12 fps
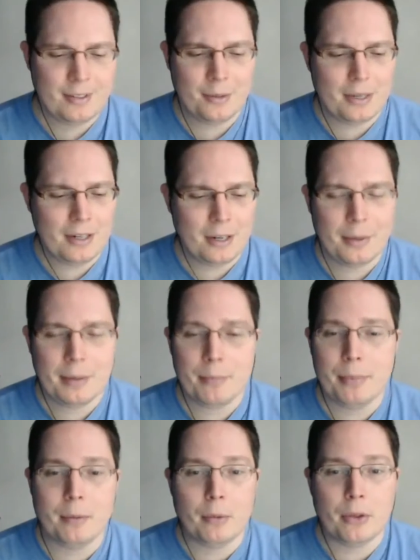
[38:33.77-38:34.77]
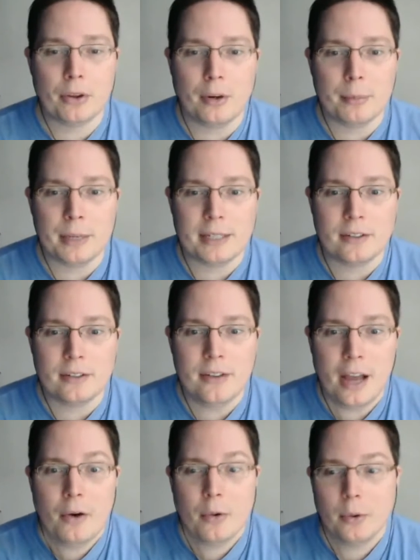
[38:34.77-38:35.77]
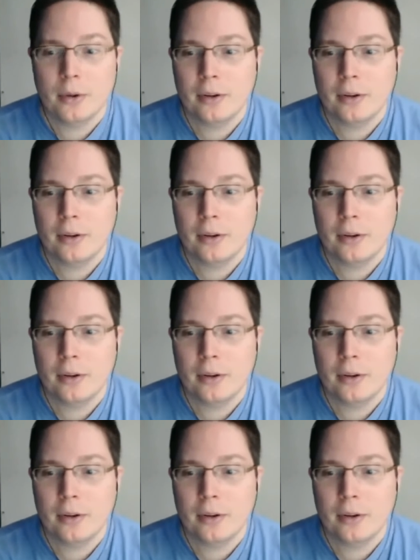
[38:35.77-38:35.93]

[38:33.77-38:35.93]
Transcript: do I care about? But with her, I'm like, no!